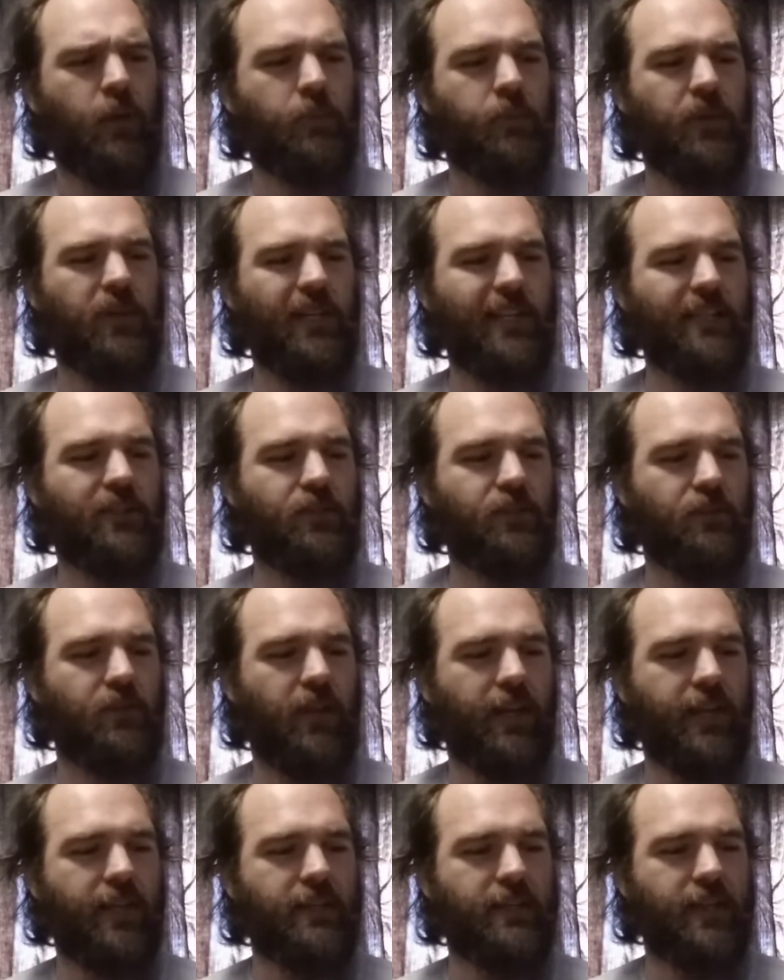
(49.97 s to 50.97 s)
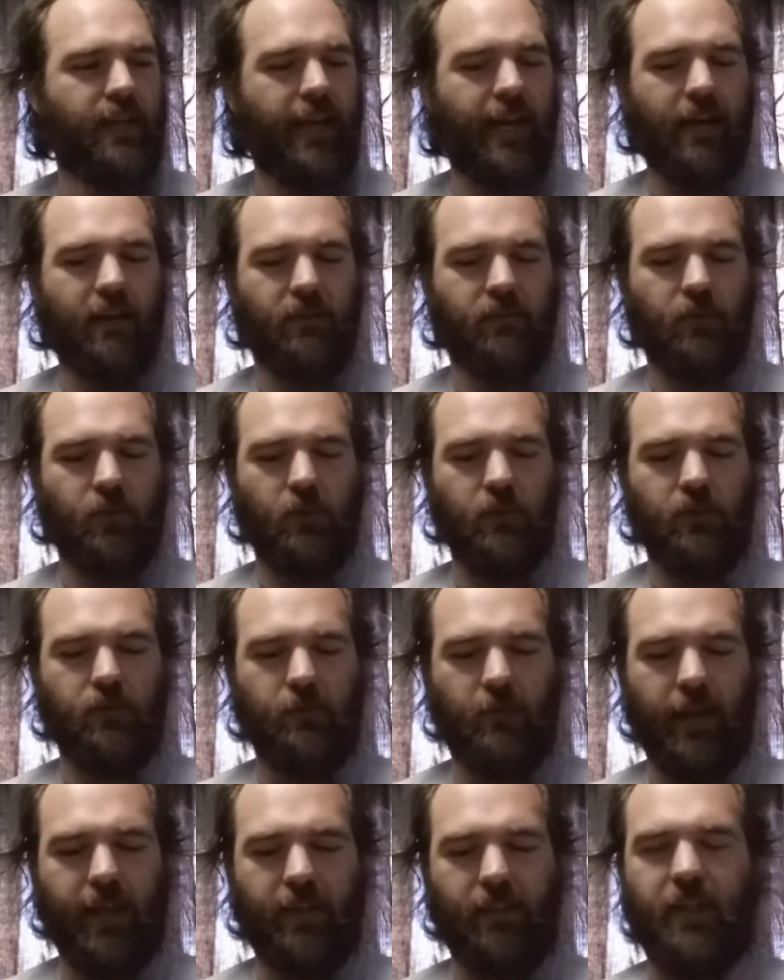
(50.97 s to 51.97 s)
But I do like to have all of
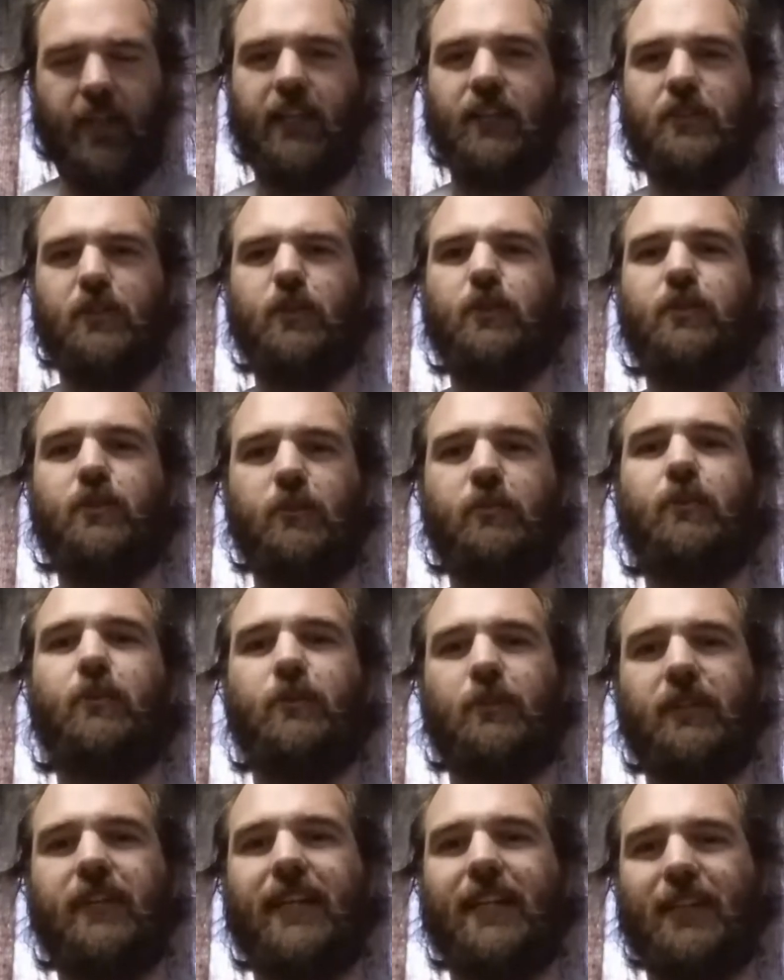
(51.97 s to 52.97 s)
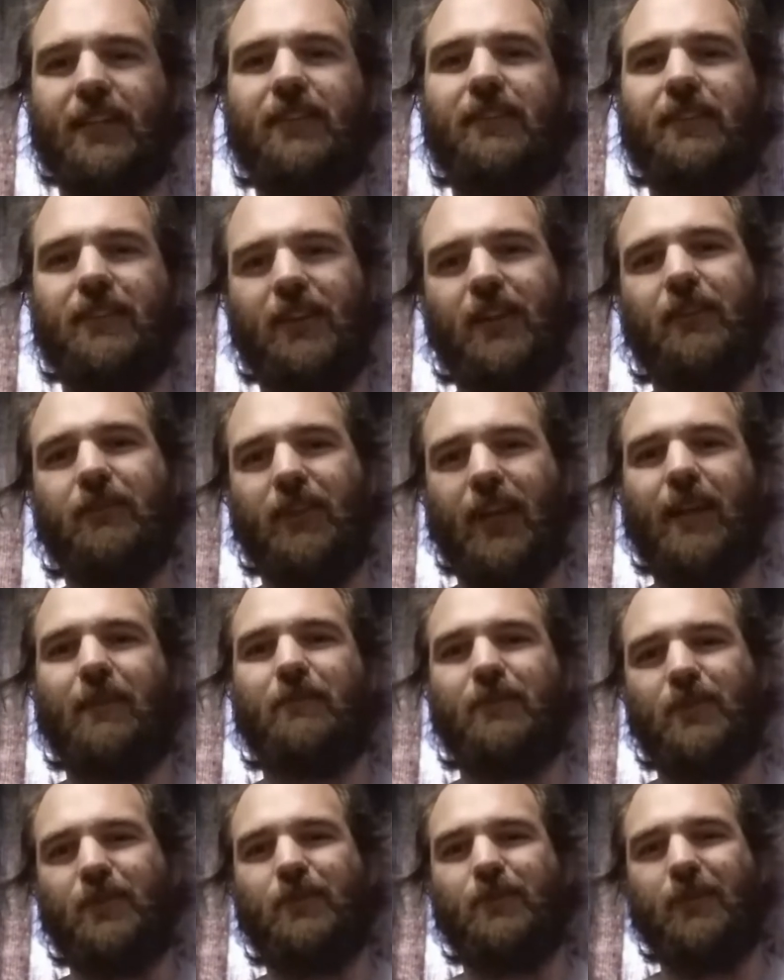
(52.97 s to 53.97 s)
my things usable in Nerf
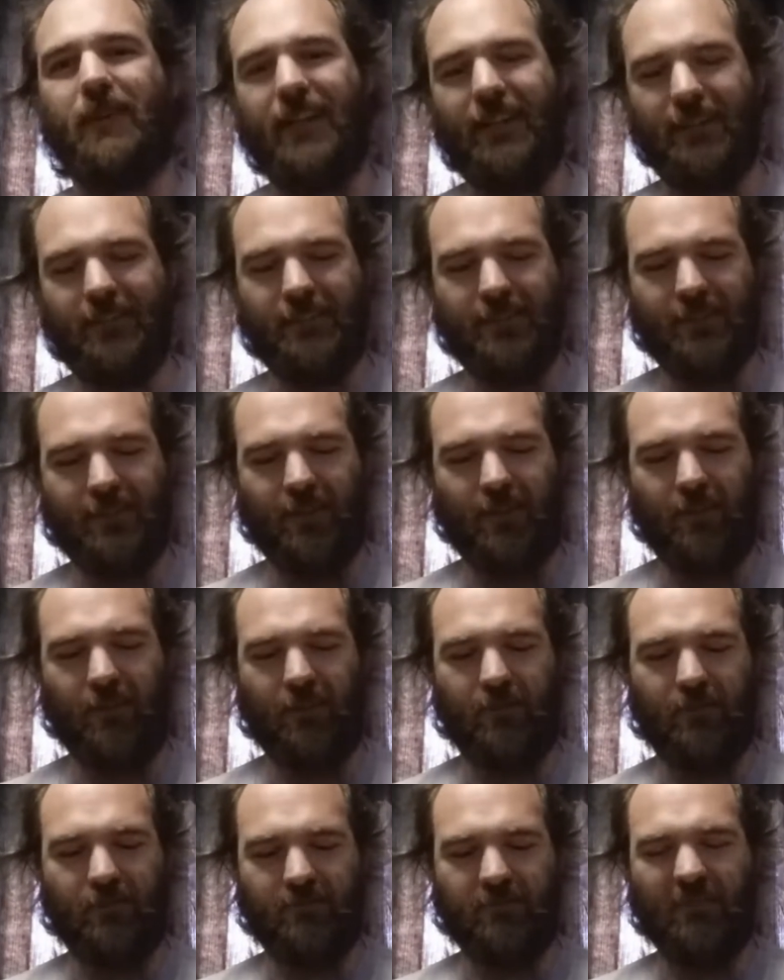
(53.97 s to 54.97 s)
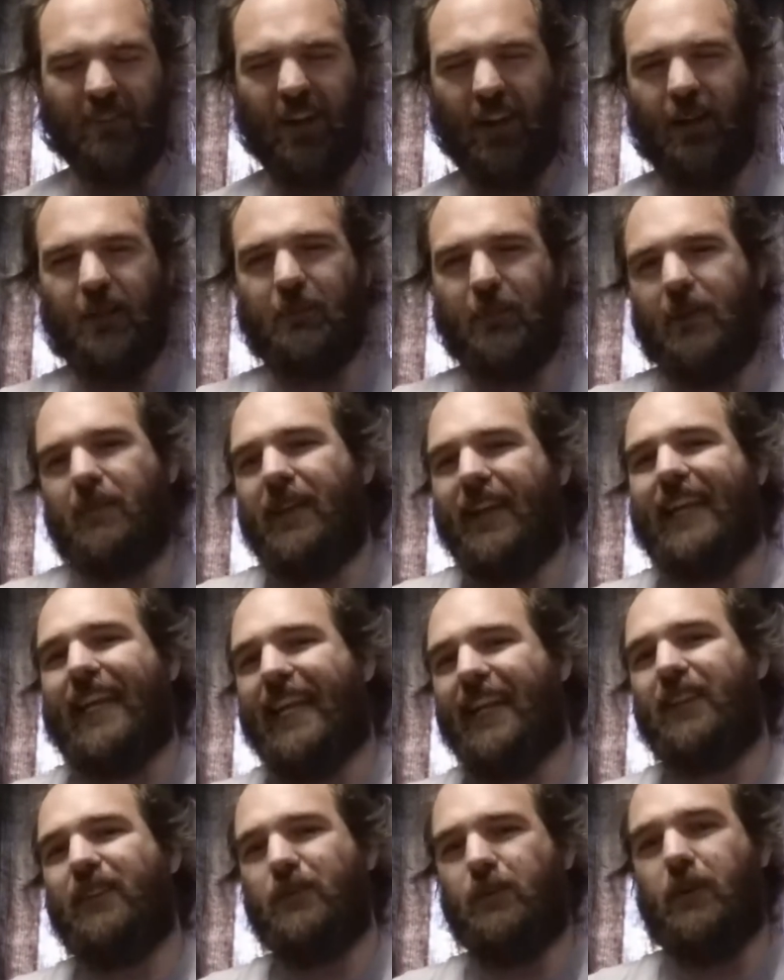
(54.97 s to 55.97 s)
games as well, so I'll be
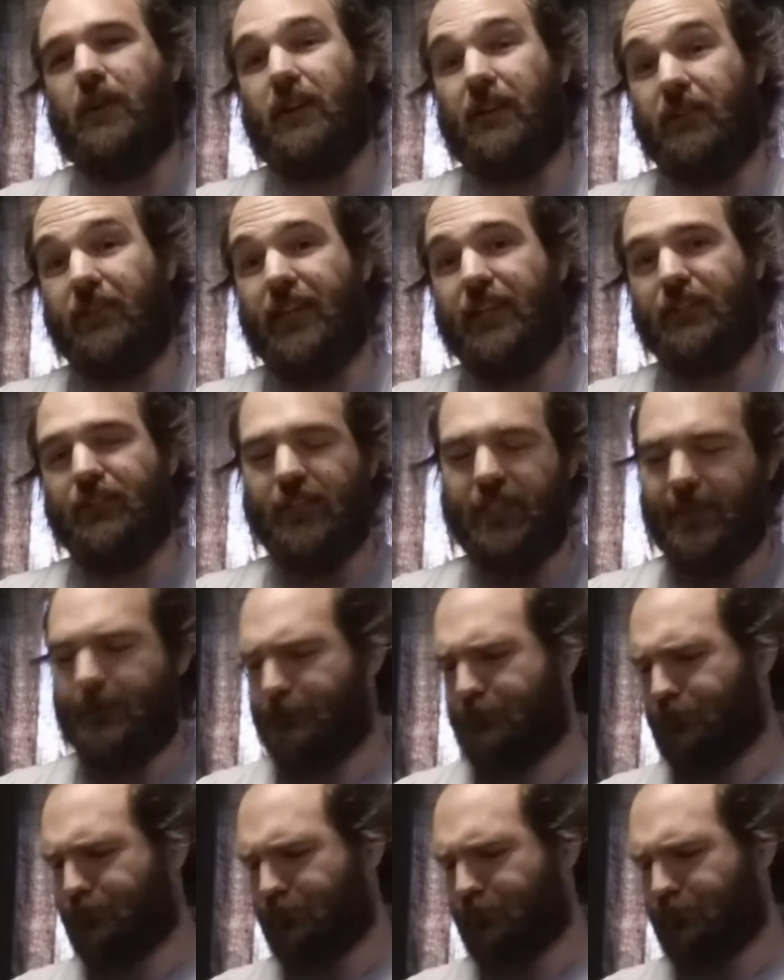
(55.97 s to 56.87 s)
making this work eventually.